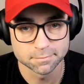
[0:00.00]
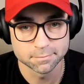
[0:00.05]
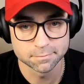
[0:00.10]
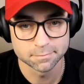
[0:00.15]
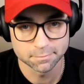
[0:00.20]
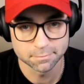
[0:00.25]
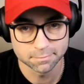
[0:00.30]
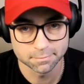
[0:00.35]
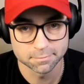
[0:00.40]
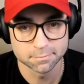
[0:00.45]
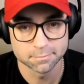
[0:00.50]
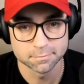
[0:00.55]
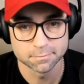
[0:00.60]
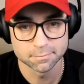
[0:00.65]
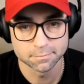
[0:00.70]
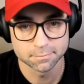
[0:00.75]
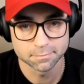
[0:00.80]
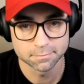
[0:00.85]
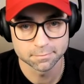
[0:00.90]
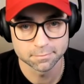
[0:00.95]

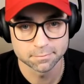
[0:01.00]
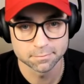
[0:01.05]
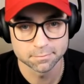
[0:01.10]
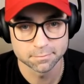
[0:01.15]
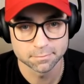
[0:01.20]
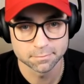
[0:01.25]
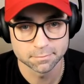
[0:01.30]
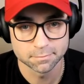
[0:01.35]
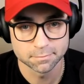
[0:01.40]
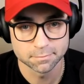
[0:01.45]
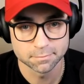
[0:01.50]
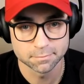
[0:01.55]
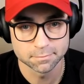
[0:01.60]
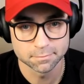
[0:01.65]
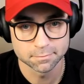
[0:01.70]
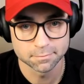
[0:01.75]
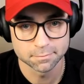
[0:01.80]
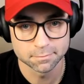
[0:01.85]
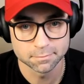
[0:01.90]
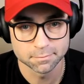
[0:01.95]

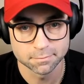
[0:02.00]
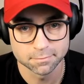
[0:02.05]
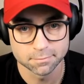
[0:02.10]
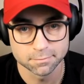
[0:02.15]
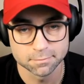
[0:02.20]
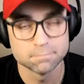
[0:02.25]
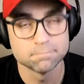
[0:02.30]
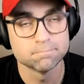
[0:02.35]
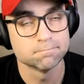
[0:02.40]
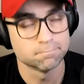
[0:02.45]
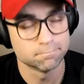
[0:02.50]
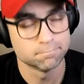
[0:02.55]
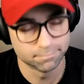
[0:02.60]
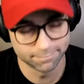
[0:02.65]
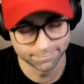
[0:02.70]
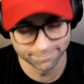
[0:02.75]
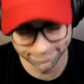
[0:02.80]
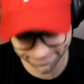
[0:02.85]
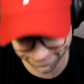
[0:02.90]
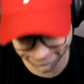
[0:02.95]

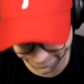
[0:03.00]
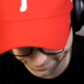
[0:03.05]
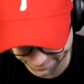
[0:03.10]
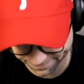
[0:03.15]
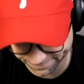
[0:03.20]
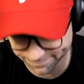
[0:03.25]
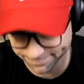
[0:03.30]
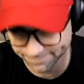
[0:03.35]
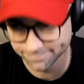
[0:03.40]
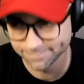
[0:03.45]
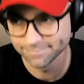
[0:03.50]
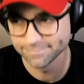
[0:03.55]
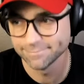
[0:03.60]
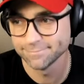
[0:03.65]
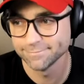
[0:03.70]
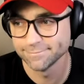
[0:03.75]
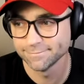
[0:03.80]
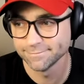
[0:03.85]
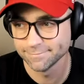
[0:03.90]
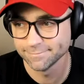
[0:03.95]

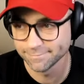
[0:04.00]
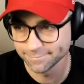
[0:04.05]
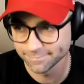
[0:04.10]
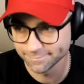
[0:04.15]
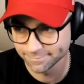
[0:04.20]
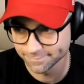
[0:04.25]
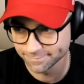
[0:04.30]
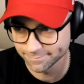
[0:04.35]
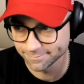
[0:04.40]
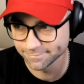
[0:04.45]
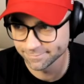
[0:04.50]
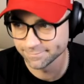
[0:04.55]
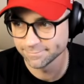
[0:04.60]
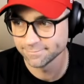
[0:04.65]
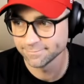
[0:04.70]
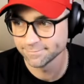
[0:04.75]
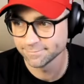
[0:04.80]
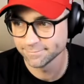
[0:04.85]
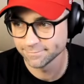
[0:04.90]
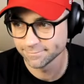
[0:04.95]

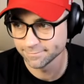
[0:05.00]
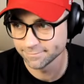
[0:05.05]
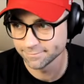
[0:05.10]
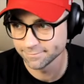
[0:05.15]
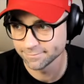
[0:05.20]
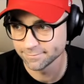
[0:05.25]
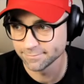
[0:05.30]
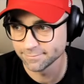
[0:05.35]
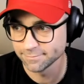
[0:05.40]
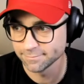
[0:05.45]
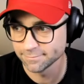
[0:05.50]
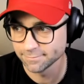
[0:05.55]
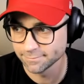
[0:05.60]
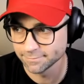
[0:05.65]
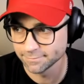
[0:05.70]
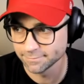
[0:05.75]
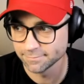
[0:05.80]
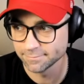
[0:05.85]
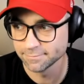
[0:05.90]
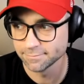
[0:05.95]

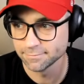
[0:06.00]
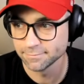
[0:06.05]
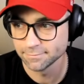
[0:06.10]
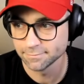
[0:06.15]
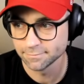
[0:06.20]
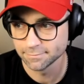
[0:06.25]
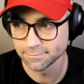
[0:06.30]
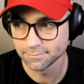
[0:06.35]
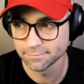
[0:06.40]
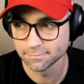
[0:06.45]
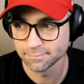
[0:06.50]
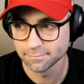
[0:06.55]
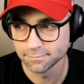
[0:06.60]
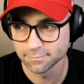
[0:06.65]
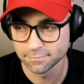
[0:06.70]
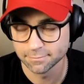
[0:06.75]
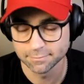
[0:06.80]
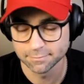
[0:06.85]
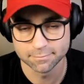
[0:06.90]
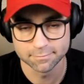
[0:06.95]

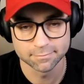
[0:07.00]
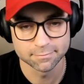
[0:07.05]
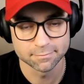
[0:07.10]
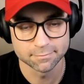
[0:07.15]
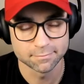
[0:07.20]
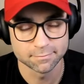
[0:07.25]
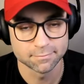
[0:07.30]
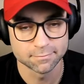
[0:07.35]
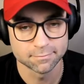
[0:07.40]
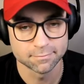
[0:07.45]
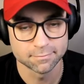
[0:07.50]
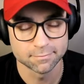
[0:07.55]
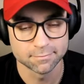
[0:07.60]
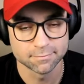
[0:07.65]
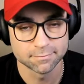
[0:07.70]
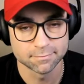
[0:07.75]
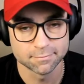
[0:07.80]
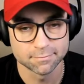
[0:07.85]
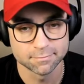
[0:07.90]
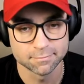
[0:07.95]
This person isn't speaking.